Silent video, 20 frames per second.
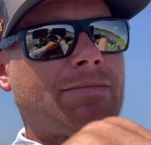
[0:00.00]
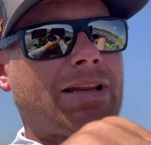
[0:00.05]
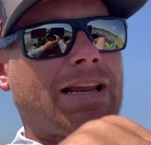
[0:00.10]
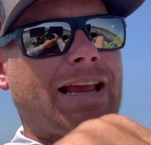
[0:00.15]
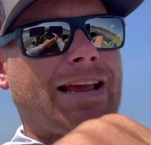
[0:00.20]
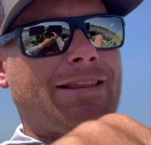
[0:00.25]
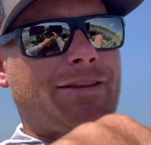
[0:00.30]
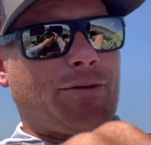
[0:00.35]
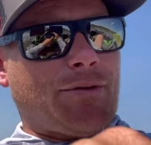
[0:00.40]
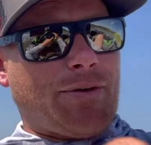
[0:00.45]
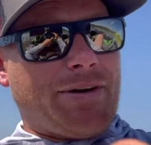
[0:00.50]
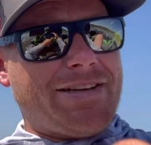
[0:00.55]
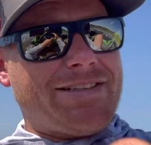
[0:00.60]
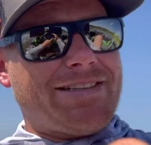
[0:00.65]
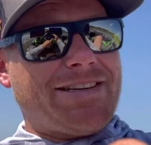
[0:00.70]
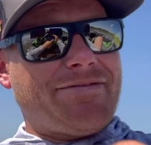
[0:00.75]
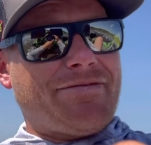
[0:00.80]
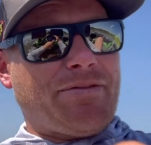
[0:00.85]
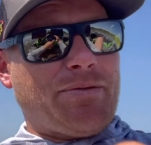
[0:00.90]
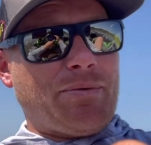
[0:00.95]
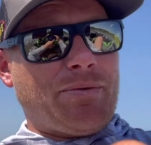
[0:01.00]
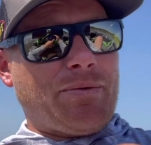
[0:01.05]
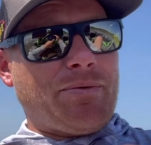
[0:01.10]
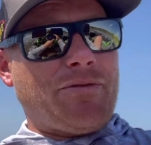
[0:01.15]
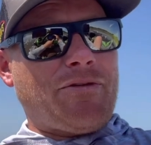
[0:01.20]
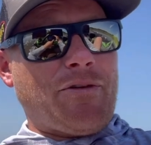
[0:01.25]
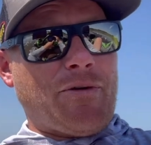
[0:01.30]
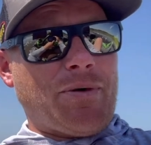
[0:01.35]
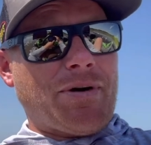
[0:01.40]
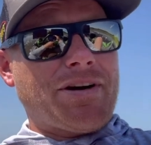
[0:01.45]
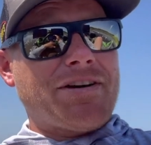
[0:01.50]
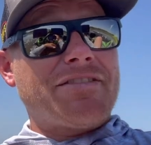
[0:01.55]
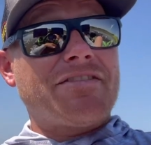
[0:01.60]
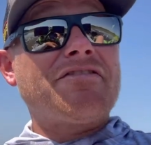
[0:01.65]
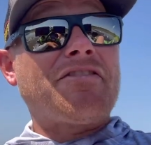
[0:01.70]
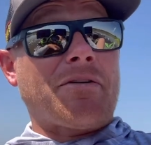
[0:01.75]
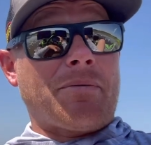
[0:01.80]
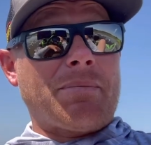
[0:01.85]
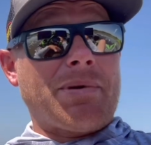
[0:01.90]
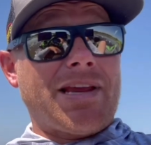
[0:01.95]
And the reason for it,
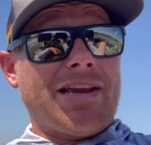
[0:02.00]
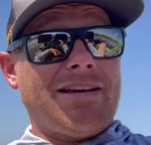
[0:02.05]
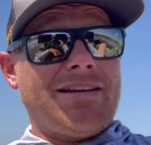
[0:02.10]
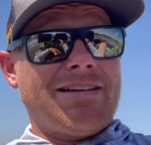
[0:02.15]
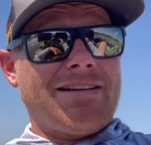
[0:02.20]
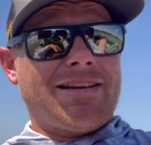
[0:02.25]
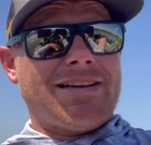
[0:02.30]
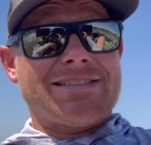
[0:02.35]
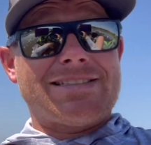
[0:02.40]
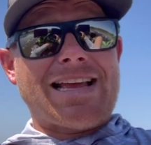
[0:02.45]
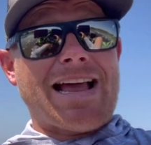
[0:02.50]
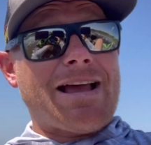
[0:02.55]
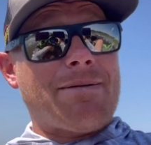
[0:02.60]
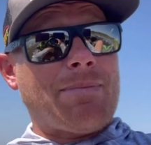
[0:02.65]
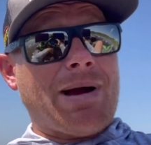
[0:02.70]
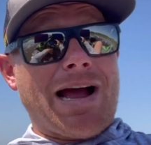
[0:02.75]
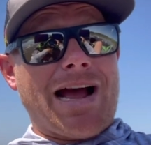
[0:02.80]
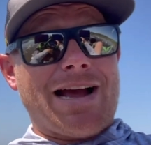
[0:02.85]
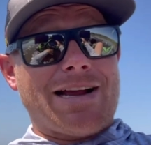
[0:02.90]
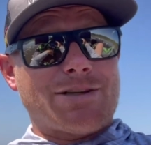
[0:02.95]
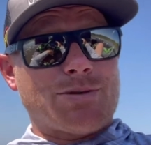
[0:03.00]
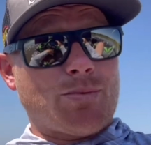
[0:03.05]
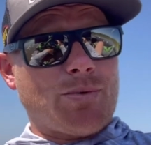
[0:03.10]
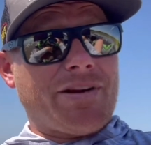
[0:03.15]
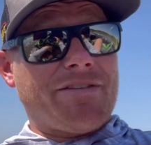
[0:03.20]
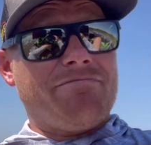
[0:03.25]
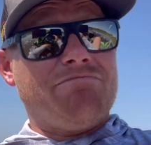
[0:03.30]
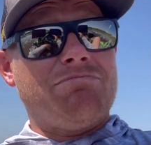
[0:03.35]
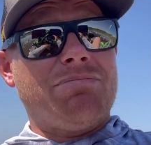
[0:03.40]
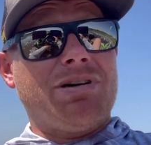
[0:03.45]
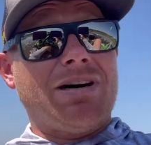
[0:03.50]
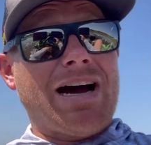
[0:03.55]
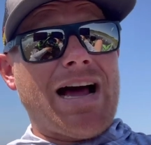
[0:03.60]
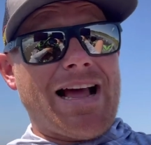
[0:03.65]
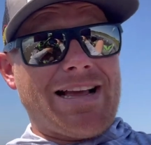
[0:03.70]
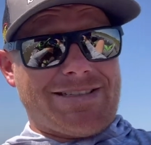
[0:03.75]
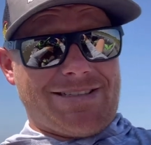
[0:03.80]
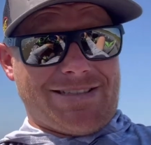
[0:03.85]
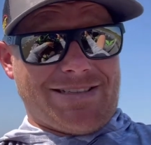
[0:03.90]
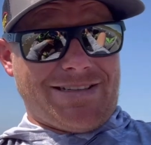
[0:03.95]
for me, is I have my hydrowave
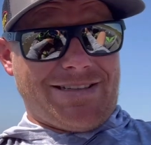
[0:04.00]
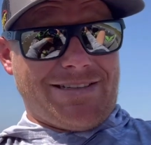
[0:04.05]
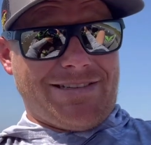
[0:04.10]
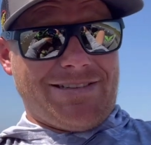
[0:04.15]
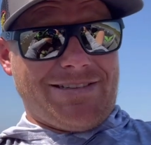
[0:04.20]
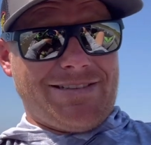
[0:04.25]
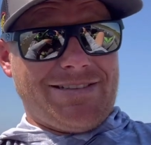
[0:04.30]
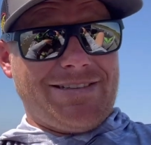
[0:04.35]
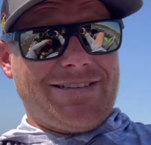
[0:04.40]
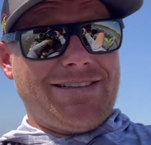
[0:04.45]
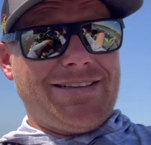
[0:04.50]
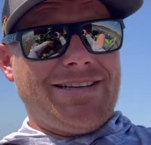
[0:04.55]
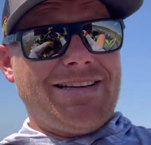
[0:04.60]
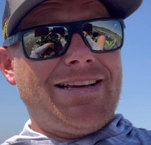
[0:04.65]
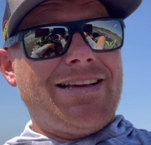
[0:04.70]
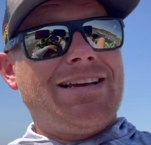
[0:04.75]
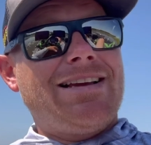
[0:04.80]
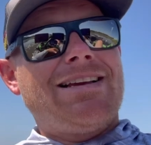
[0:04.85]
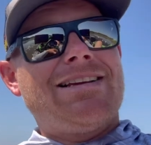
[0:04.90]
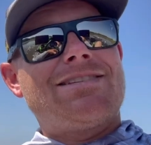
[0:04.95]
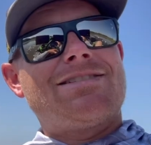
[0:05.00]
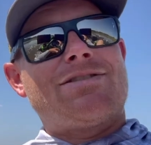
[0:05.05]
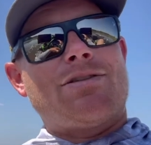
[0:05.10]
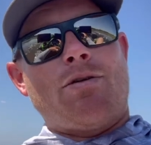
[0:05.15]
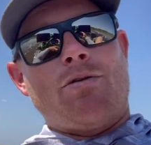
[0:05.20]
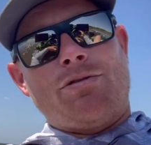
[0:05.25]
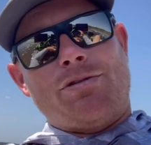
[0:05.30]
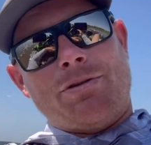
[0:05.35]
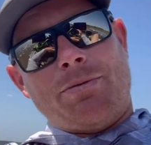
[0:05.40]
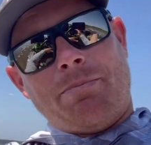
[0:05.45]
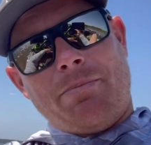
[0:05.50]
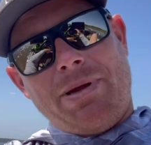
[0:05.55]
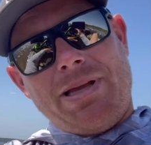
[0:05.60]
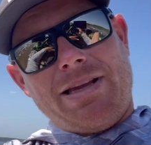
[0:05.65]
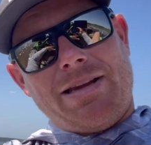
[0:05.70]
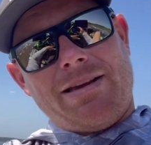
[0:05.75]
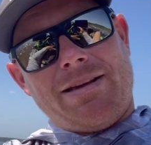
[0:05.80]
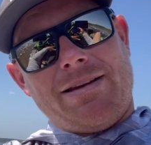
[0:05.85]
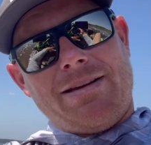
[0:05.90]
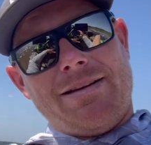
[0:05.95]
blasting. So to
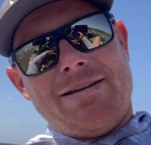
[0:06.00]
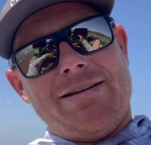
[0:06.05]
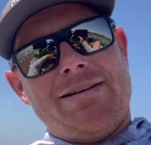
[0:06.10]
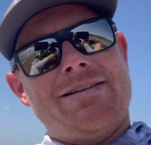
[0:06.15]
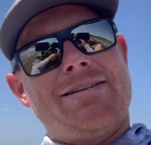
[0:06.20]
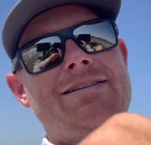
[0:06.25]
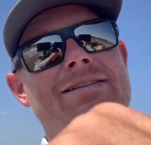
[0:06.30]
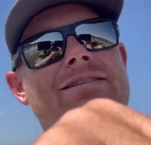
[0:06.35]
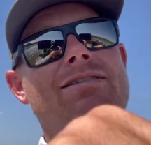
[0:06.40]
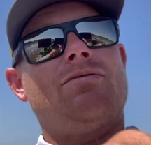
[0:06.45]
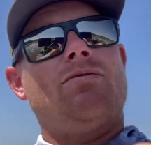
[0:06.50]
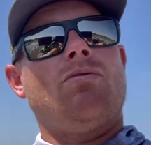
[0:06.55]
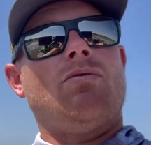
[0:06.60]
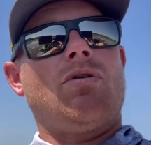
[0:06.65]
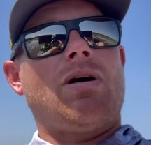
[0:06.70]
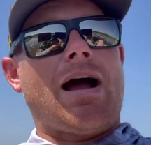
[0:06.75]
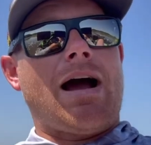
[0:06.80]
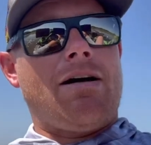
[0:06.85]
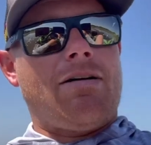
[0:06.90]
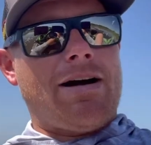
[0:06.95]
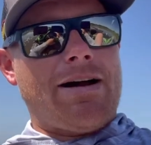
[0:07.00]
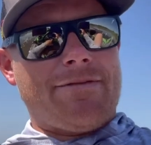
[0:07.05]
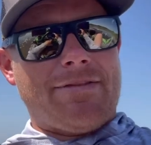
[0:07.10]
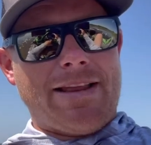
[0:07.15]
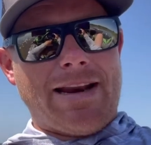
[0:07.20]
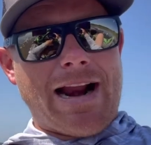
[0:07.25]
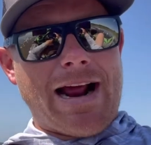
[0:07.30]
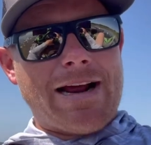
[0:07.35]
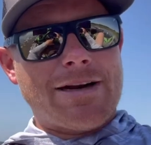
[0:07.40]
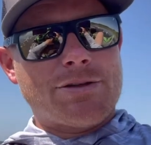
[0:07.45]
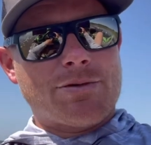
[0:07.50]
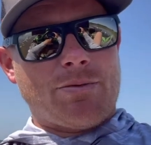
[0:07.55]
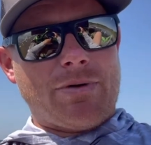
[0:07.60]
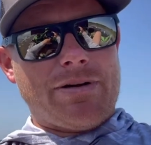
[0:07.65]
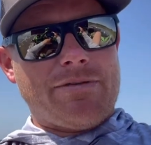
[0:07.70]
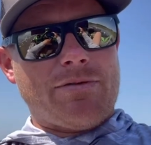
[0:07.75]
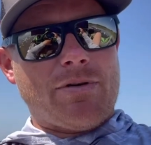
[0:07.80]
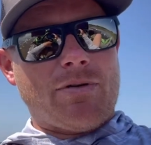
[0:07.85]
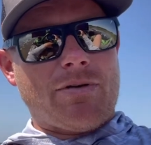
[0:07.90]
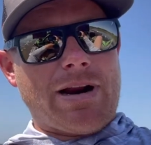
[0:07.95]
me, I'll have that
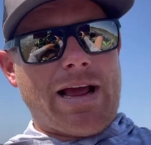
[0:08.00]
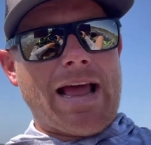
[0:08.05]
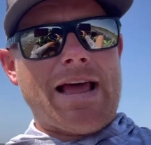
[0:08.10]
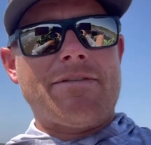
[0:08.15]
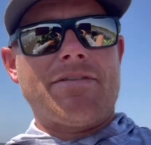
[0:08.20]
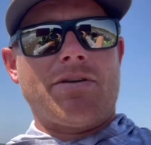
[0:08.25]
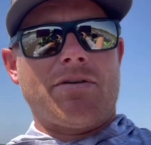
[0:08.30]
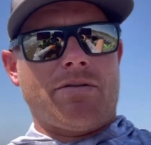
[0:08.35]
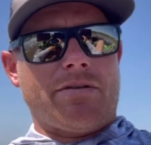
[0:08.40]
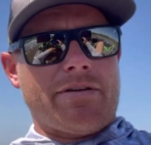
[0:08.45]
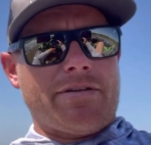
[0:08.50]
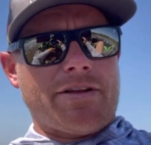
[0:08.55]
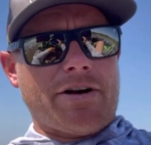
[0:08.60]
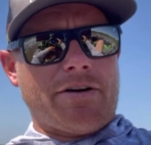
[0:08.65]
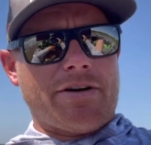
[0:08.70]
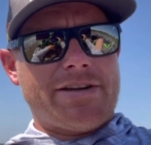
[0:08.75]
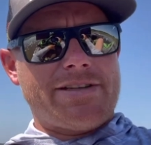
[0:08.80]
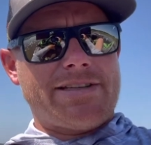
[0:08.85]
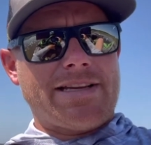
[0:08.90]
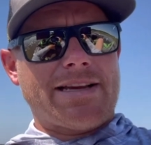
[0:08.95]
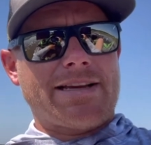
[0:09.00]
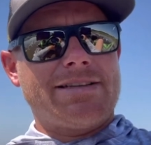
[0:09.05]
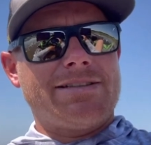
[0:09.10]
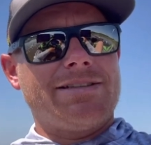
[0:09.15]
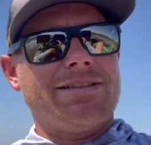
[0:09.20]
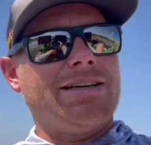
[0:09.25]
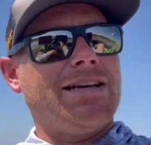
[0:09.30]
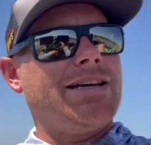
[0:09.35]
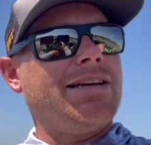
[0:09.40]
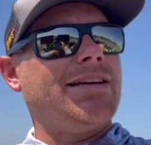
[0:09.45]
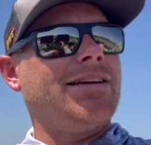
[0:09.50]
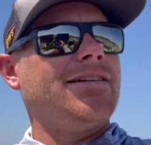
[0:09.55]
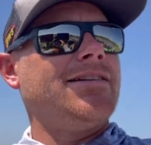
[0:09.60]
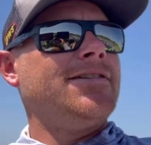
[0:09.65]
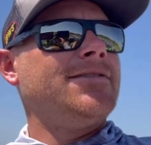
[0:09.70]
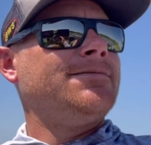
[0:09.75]
hydrowave on. I have it on a 30-second delay.